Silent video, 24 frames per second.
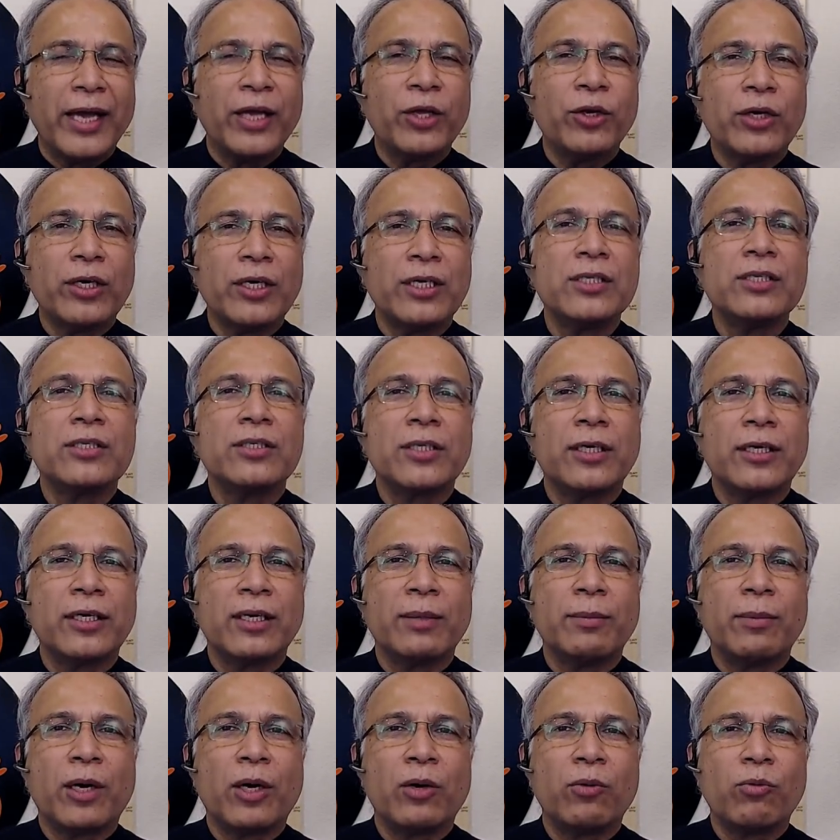are you concerned
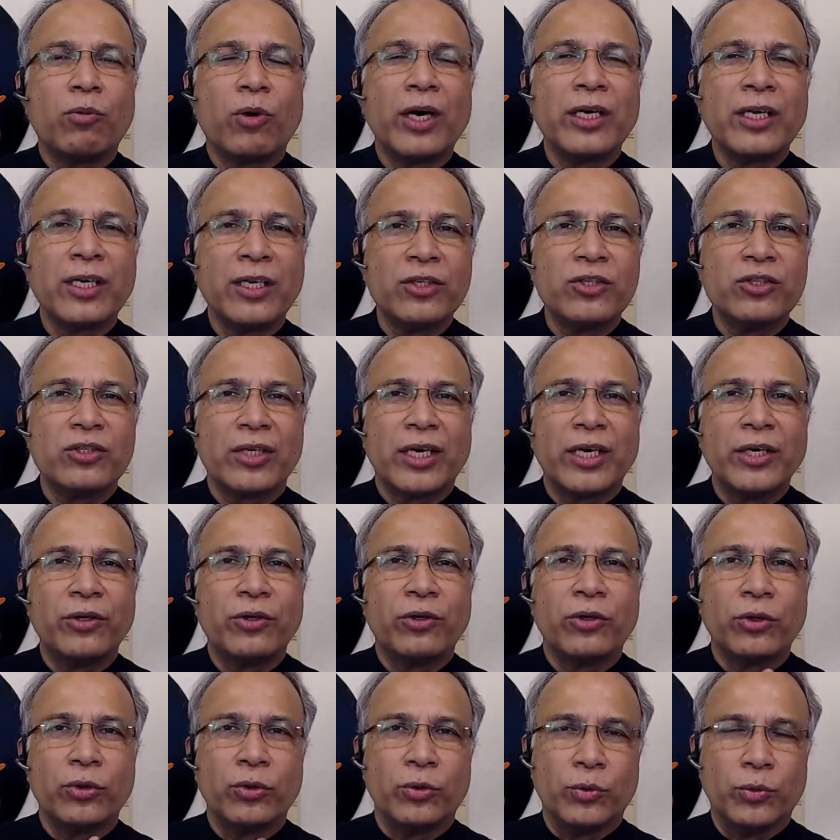about what he's trying
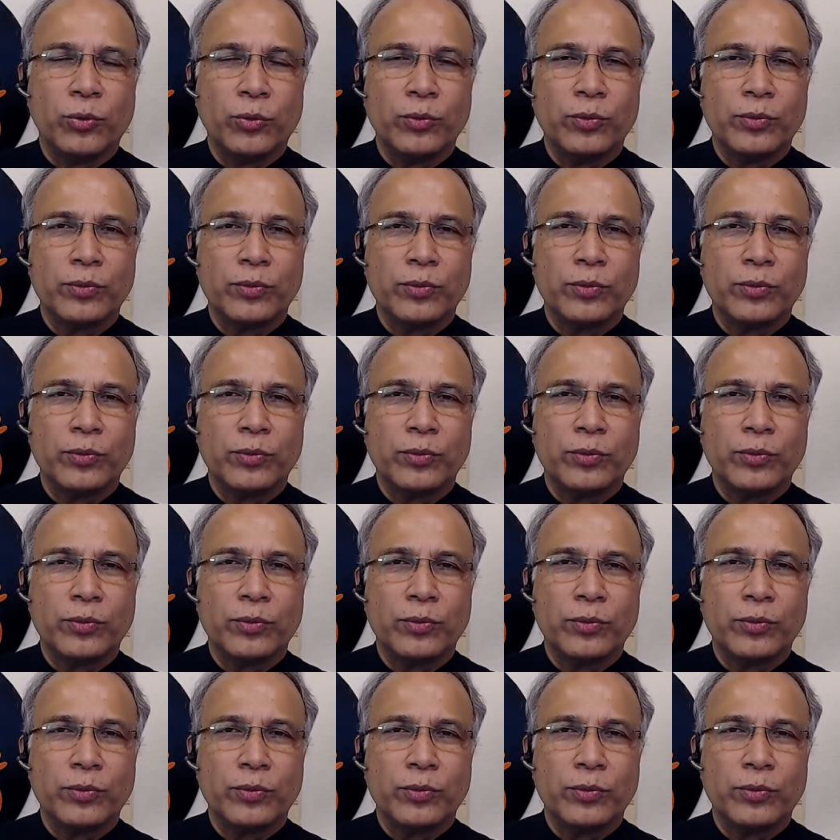to do?